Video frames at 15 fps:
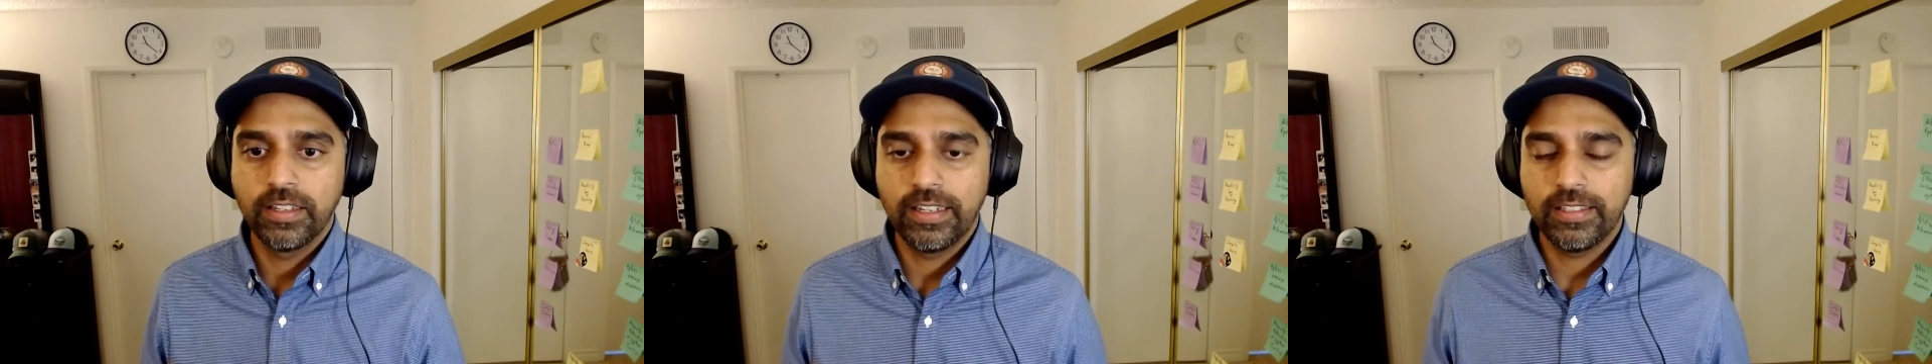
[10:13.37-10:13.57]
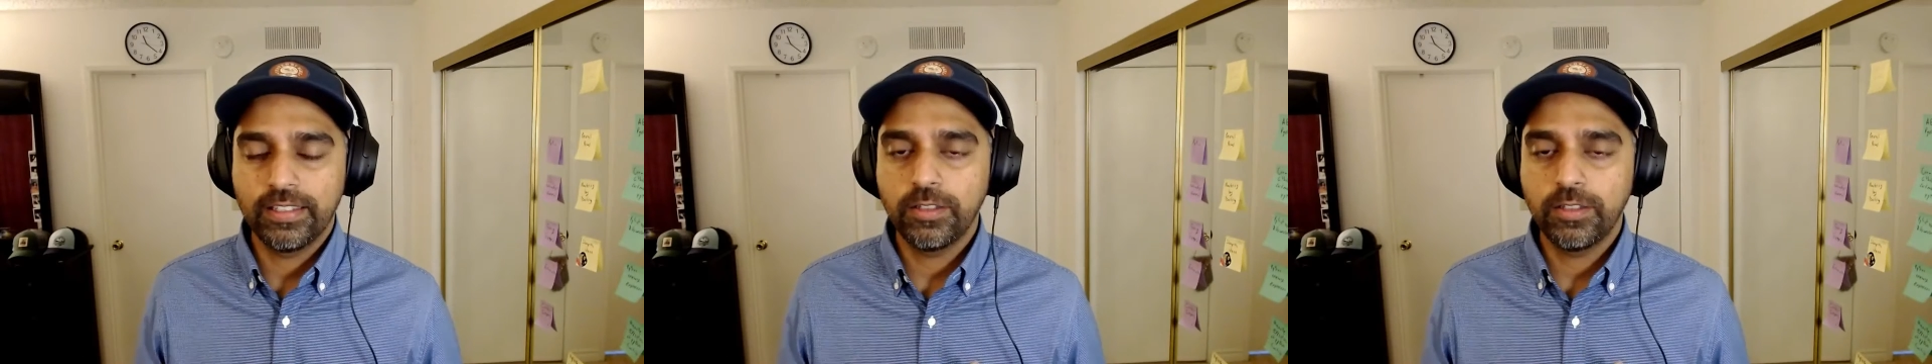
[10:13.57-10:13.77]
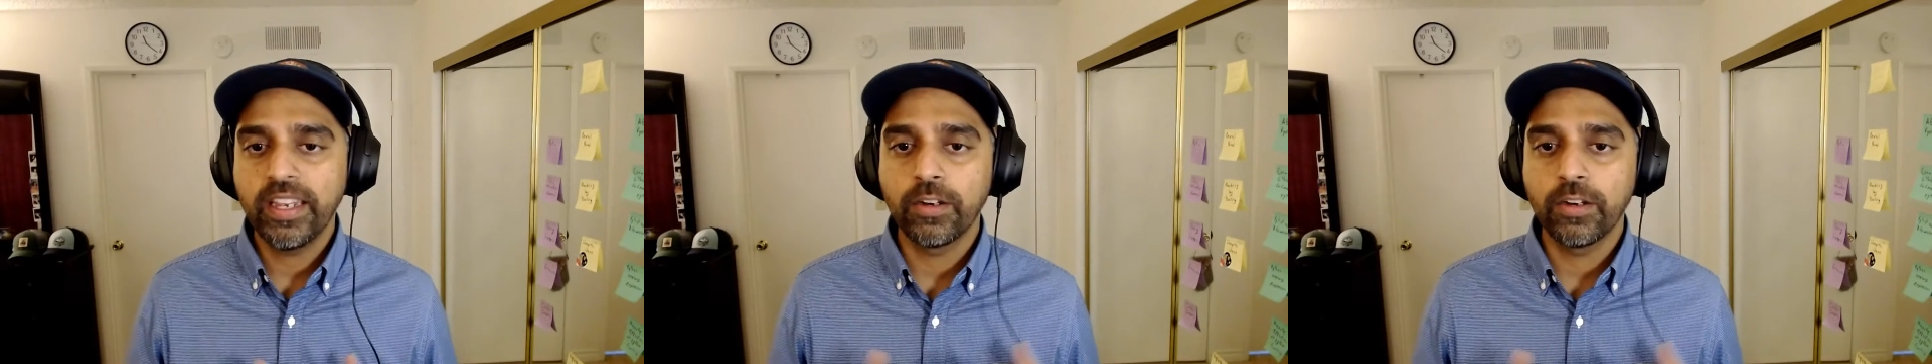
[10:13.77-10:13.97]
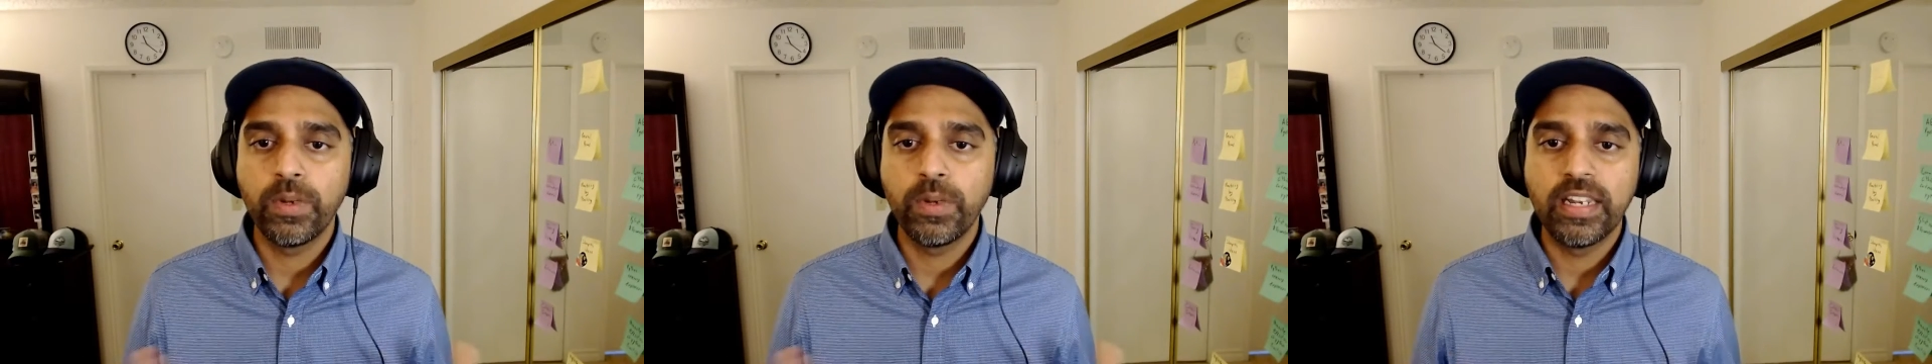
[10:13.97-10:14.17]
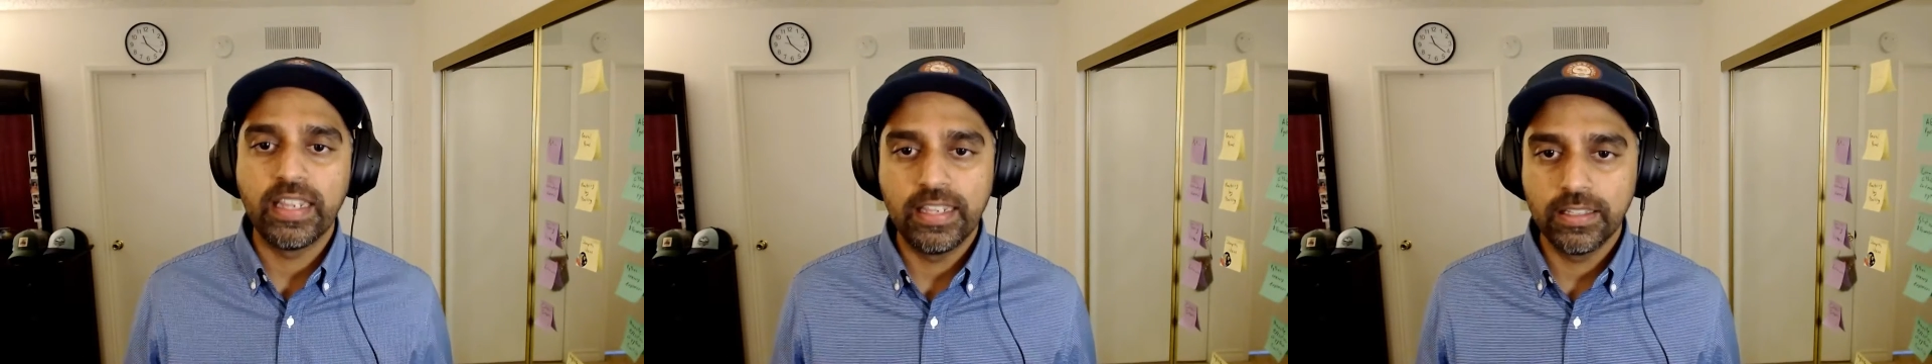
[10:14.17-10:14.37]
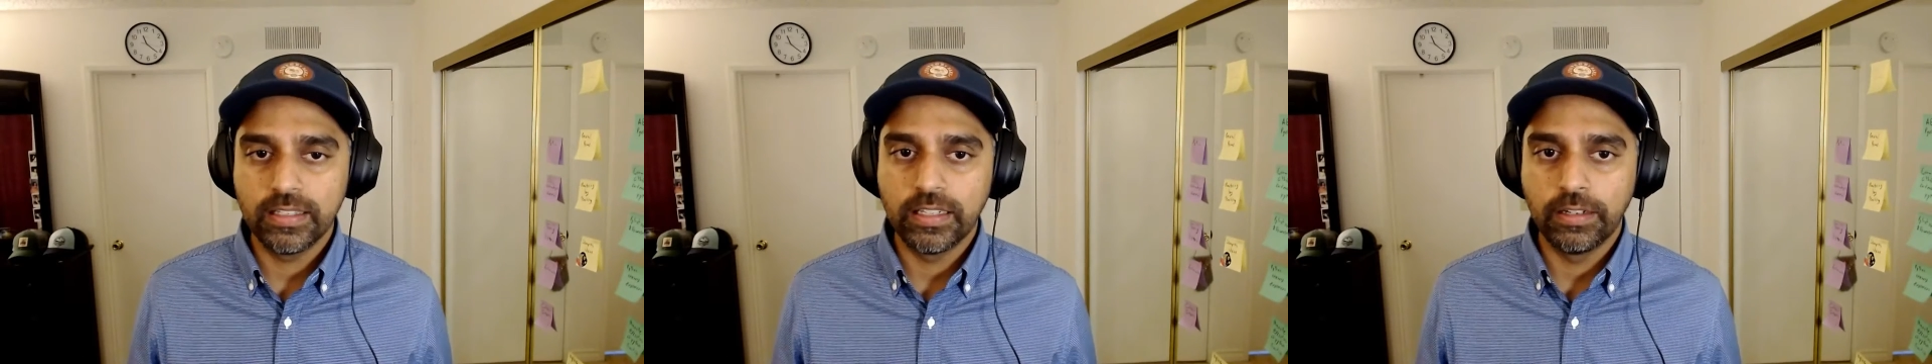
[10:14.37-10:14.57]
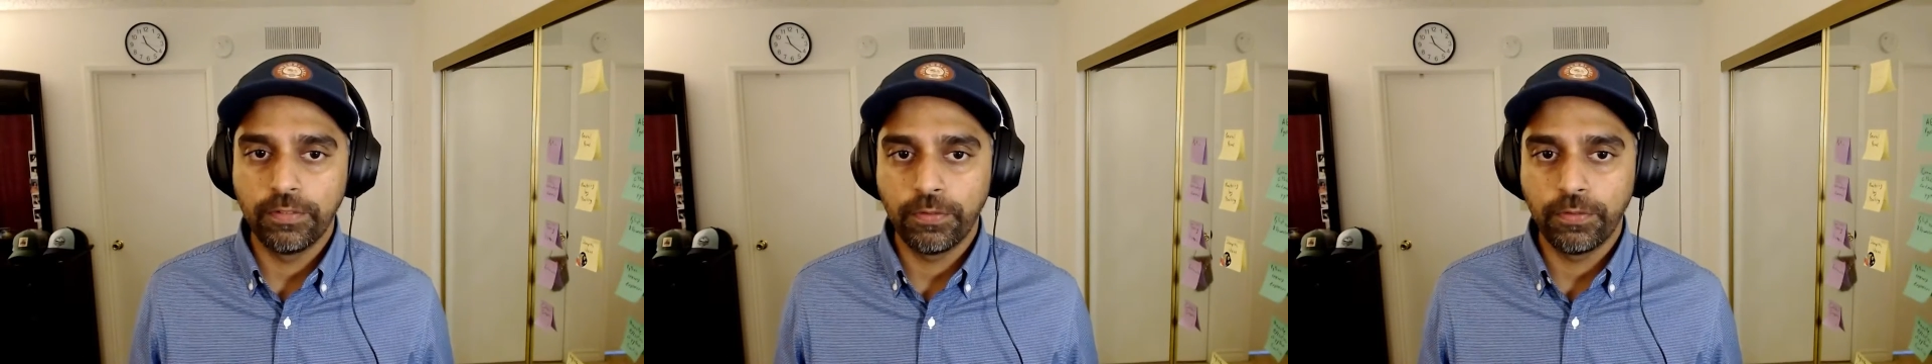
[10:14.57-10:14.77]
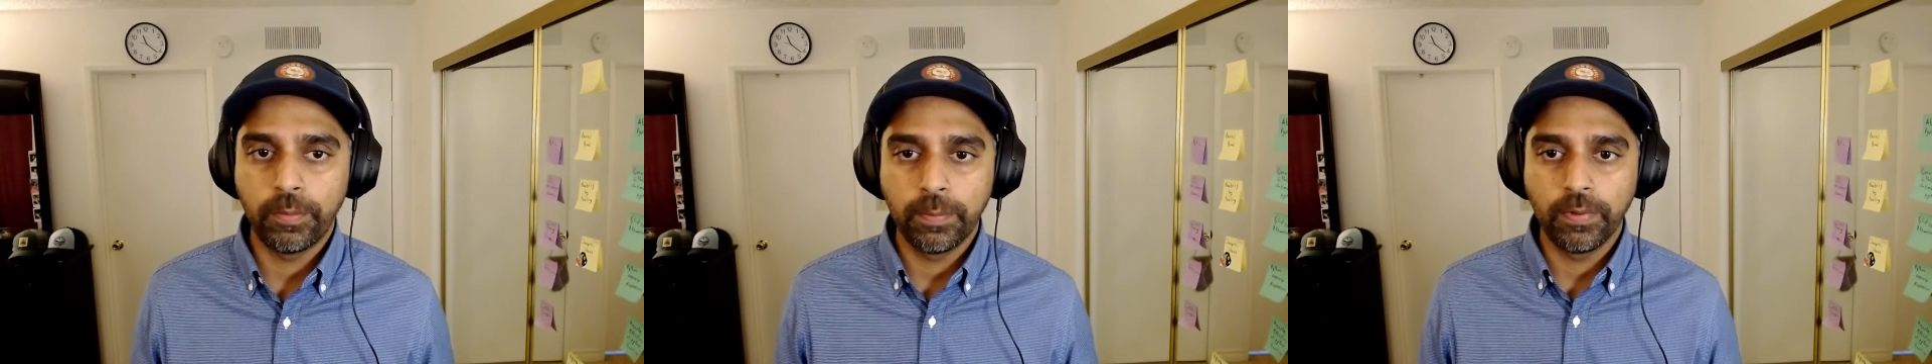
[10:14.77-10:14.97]
is to make it really easy
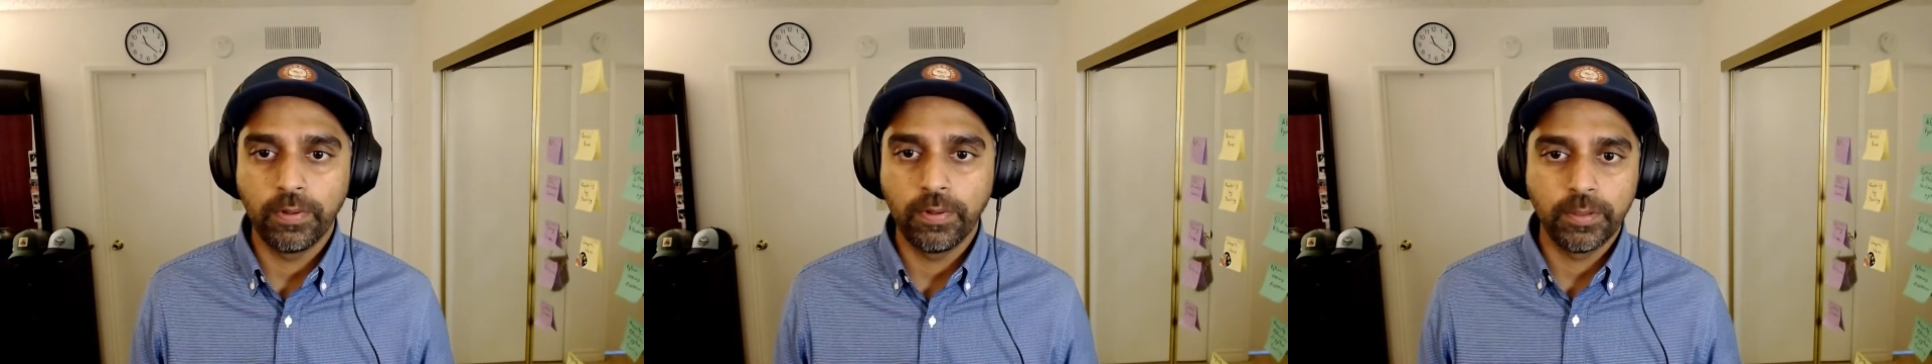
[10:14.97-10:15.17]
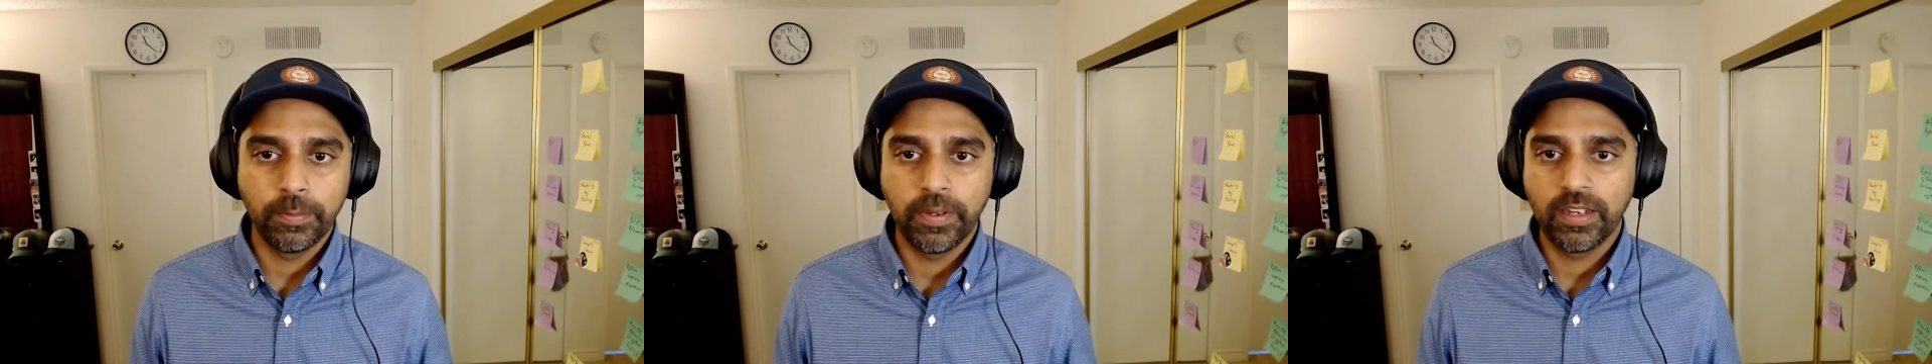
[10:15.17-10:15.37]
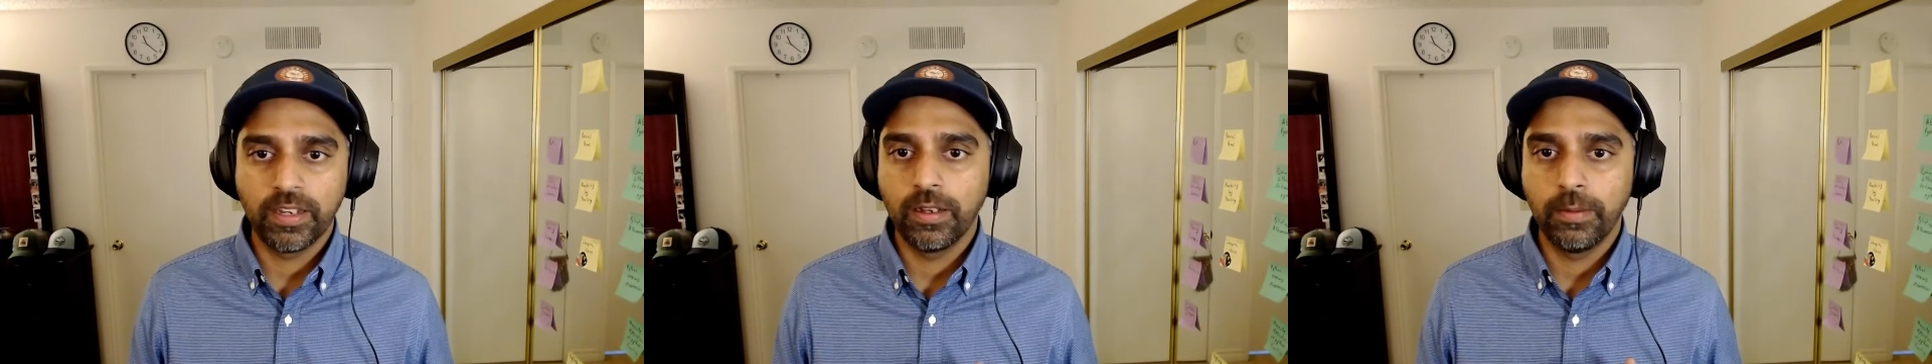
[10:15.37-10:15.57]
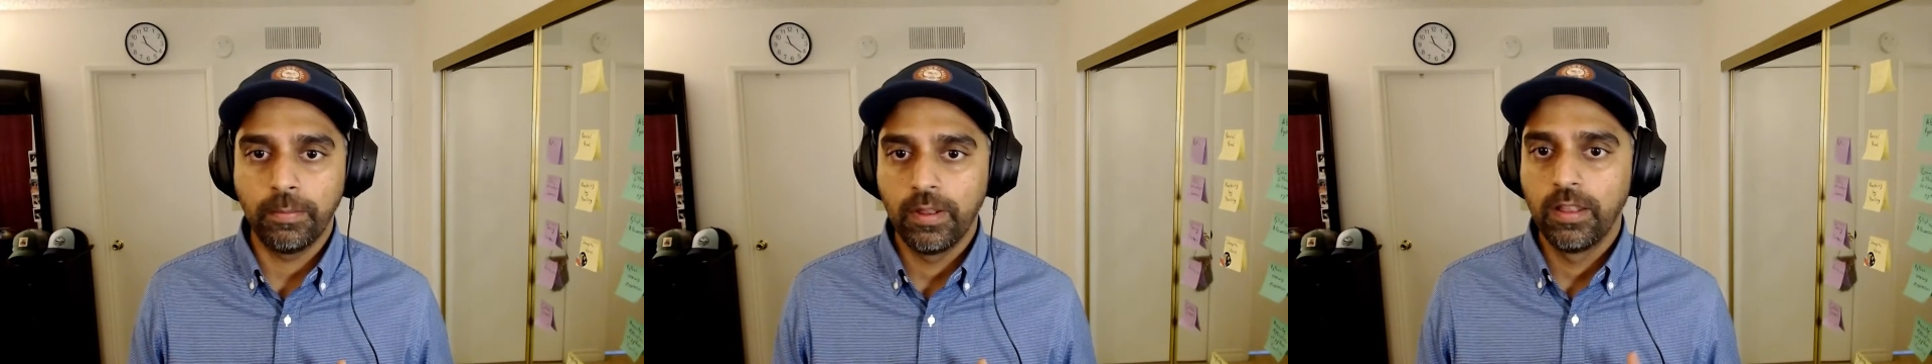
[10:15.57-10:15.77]
for people to pick up